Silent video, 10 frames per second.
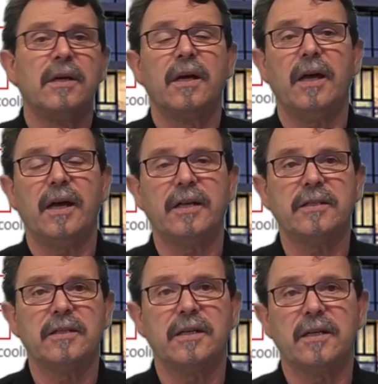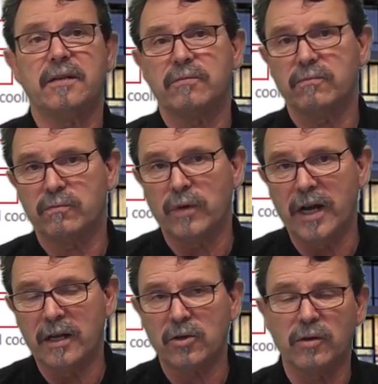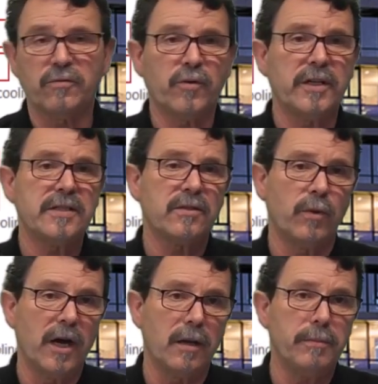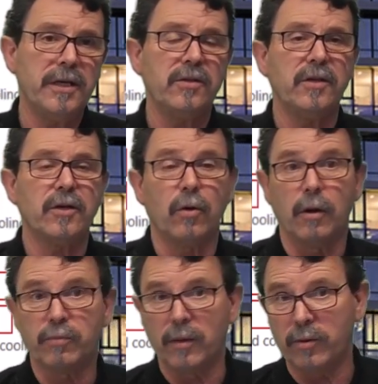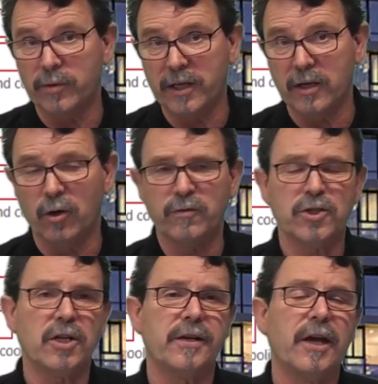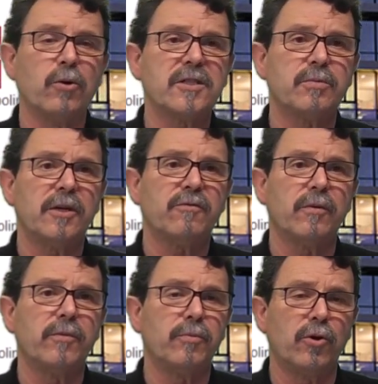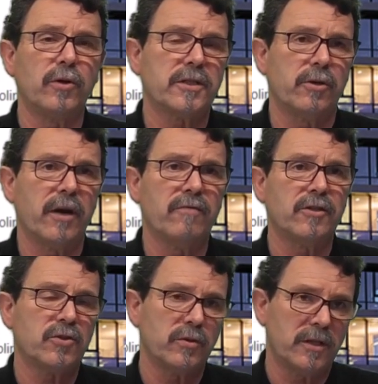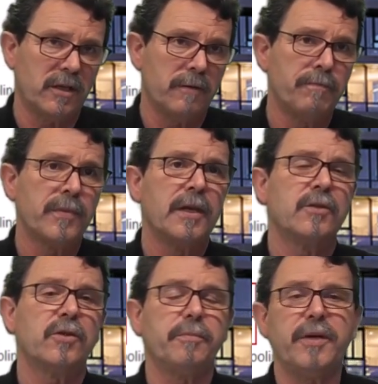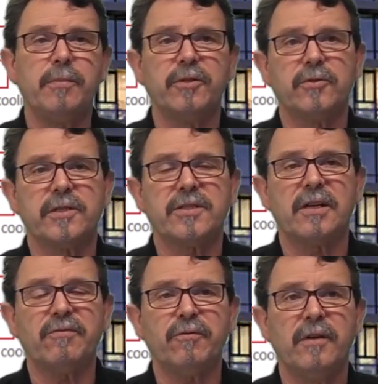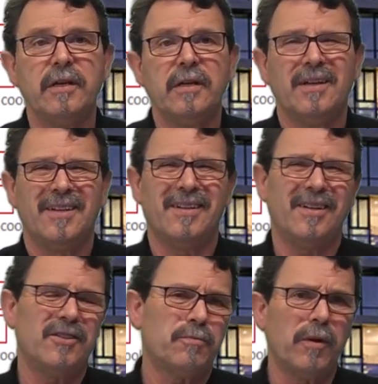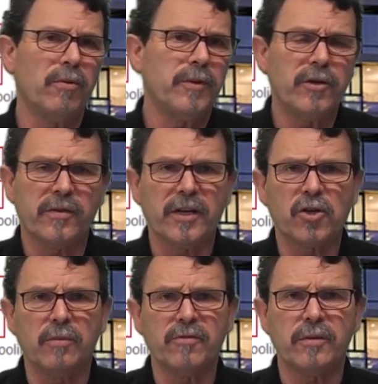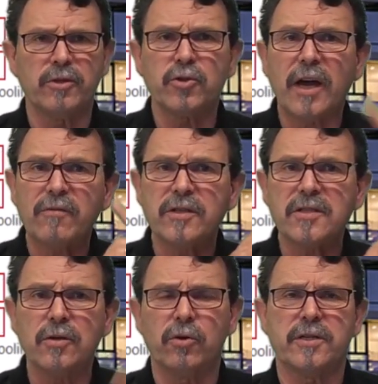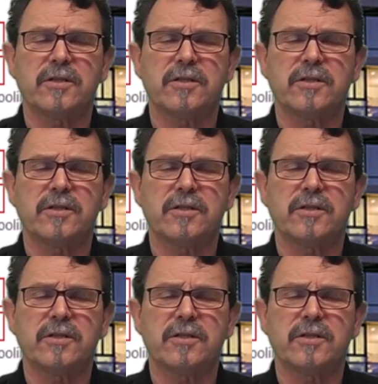And while a conference, while a meeting, or probably an official announcement from the board, however, to the people, to the staff, it's probably not that comfortable to have this noise.